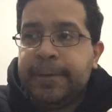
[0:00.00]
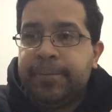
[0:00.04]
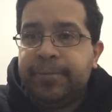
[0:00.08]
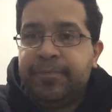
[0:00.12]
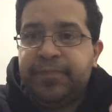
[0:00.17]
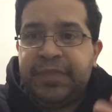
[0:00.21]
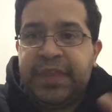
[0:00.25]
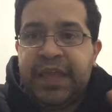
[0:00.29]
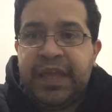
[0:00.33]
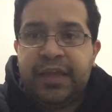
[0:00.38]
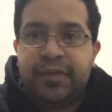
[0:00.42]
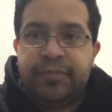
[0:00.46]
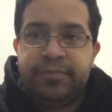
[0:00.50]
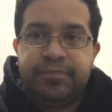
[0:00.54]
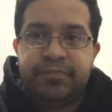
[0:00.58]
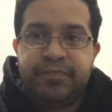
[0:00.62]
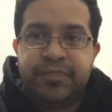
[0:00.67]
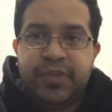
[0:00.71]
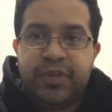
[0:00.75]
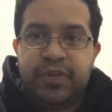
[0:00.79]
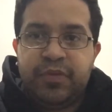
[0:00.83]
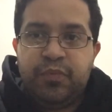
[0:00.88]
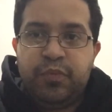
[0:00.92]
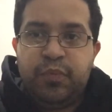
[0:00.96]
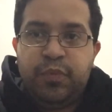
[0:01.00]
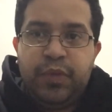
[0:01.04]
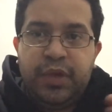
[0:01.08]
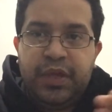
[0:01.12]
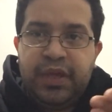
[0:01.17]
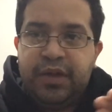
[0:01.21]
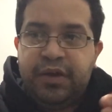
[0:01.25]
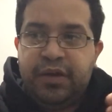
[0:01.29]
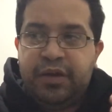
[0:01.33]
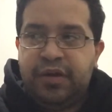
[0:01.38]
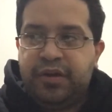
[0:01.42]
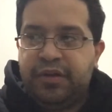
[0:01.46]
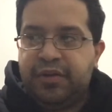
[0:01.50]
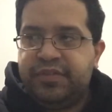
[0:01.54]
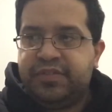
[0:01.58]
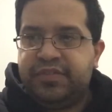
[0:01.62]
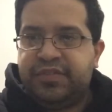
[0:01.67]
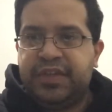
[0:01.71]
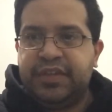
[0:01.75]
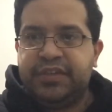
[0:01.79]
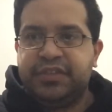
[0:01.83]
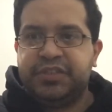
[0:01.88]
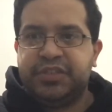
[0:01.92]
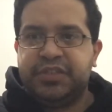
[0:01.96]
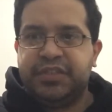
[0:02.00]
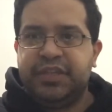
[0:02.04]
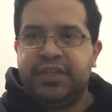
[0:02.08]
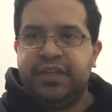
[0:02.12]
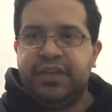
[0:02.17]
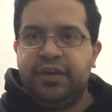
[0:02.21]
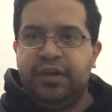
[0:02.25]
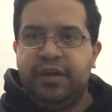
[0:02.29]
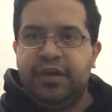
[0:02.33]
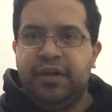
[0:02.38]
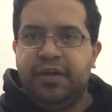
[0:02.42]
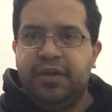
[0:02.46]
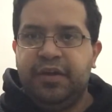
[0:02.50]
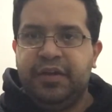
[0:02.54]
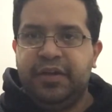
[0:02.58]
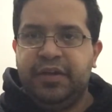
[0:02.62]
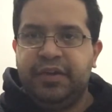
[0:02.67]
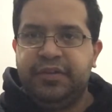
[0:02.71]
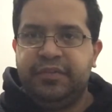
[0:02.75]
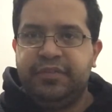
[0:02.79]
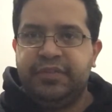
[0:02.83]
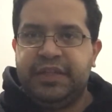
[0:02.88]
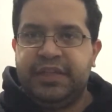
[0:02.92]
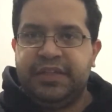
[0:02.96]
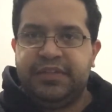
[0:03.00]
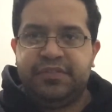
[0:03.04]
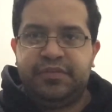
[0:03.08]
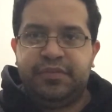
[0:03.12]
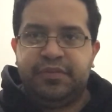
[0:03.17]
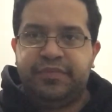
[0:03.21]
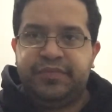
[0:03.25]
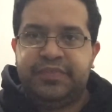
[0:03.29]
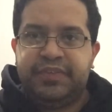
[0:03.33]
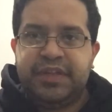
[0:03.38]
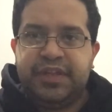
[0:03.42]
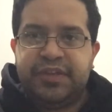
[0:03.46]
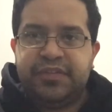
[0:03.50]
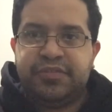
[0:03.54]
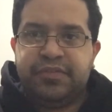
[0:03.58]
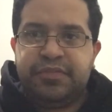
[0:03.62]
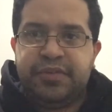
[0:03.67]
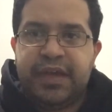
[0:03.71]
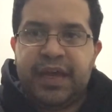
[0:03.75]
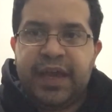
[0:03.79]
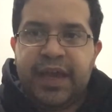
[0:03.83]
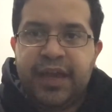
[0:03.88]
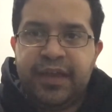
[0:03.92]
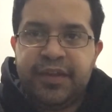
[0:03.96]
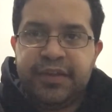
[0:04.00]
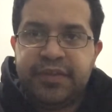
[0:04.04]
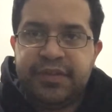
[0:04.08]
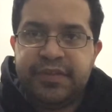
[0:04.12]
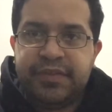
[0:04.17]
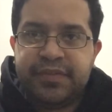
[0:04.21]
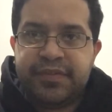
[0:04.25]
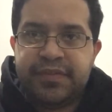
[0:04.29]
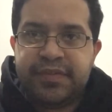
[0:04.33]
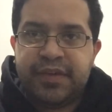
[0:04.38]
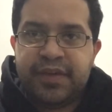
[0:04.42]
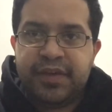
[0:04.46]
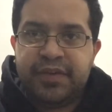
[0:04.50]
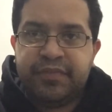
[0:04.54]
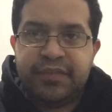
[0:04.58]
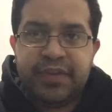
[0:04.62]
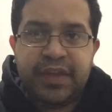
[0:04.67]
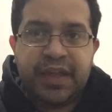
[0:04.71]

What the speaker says: that we are essentially on these sort of desert islands of